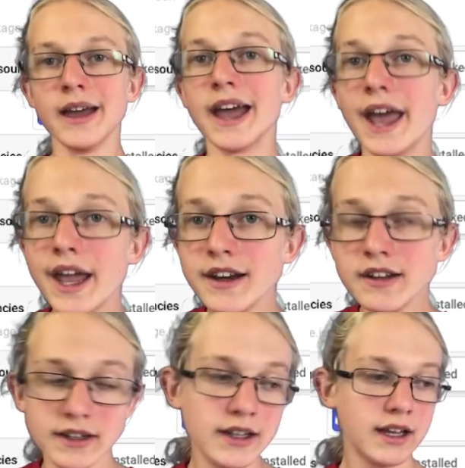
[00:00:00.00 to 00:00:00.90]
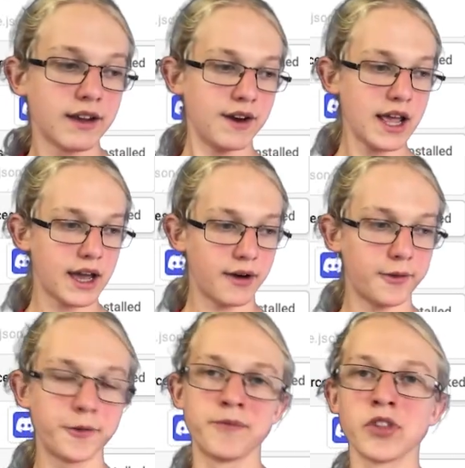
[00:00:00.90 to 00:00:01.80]
And now,
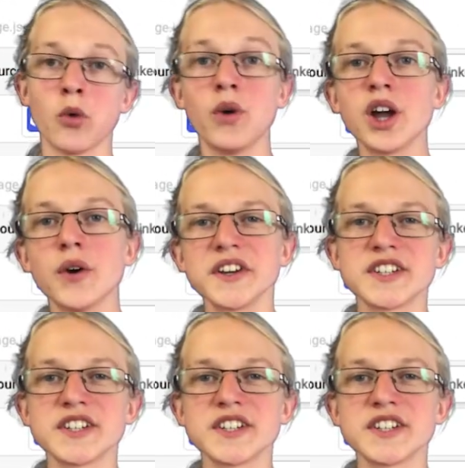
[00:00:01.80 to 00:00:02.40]
we're going